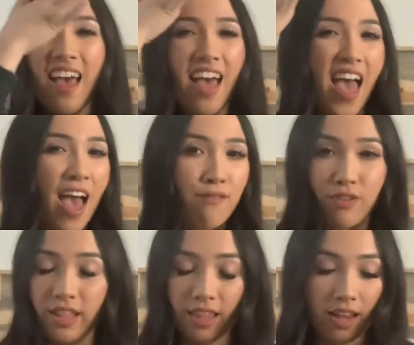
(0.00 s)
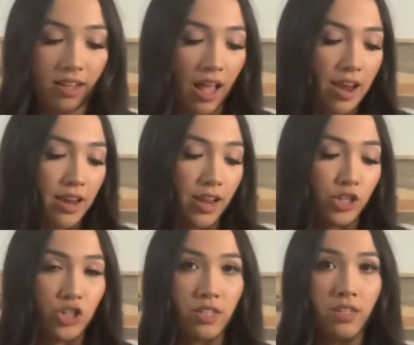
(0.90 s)
everything, and it
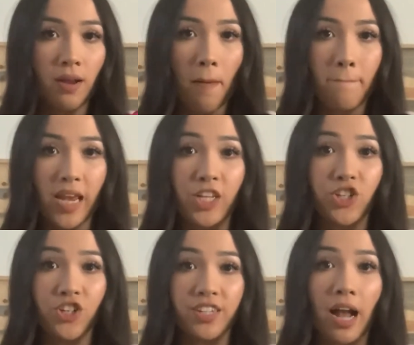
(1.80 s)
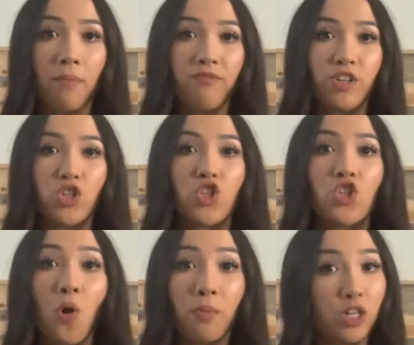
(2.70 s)
just makes your scalp feel
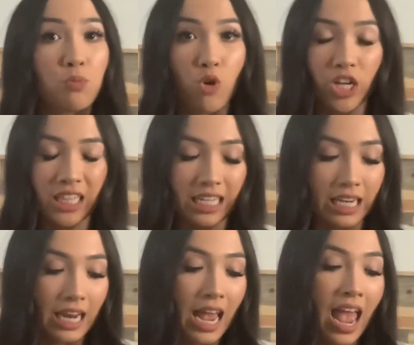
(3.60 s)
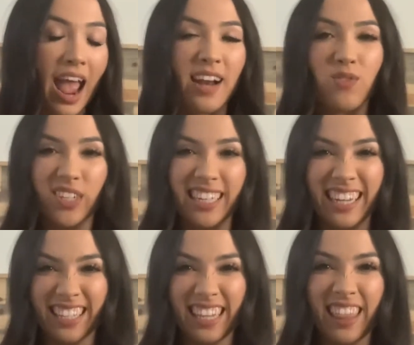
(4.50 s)
so much more clean, and it really
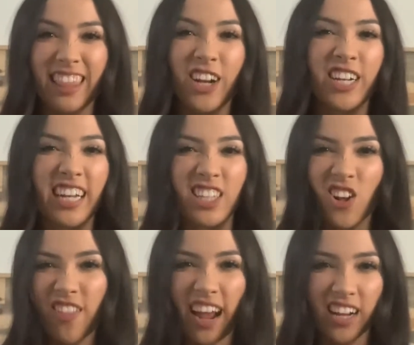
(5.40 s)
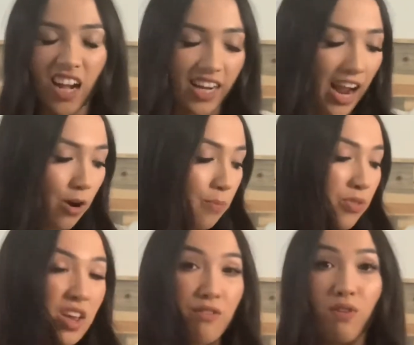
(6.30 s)
gets in there and gets all that gunk out
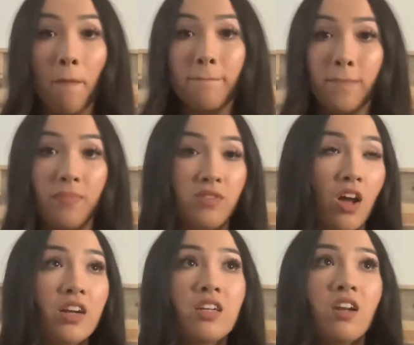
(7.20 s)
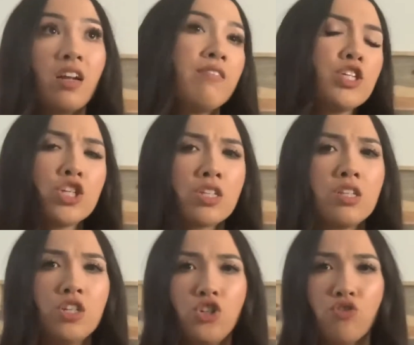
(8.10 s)
from not even
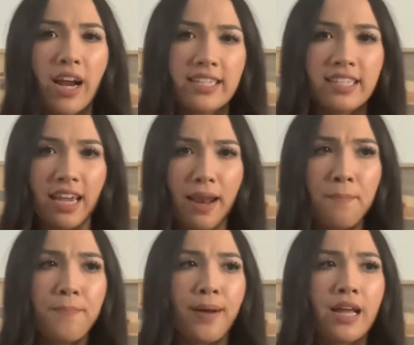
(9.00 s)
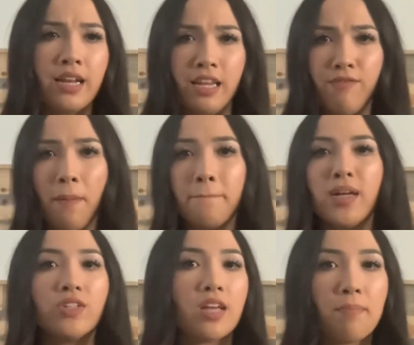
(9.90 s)
just dry skin, but even
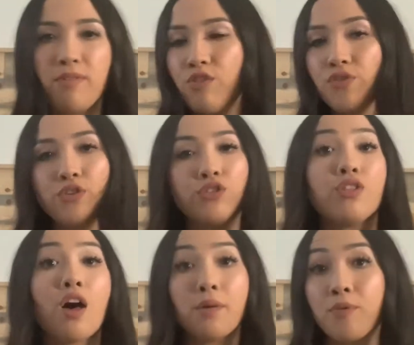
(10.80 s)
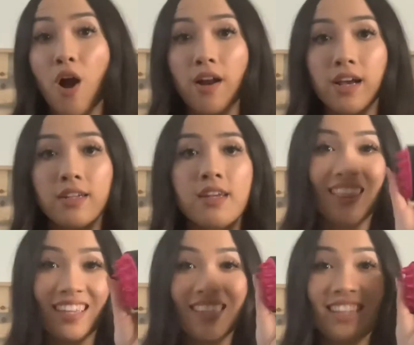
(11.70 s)
buildup if you use a lot of product.
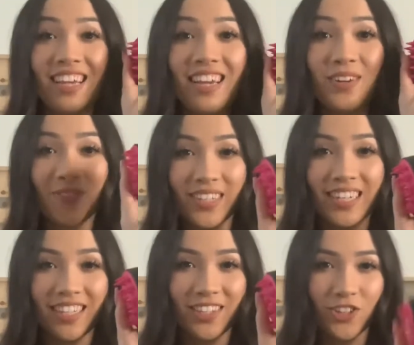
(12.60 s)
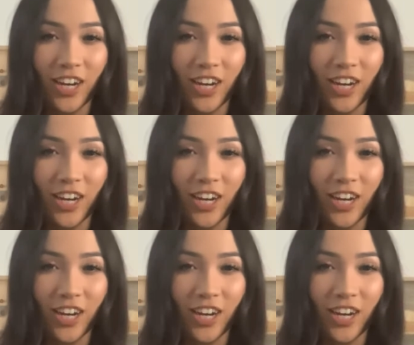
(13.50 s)
This thing really does the trick.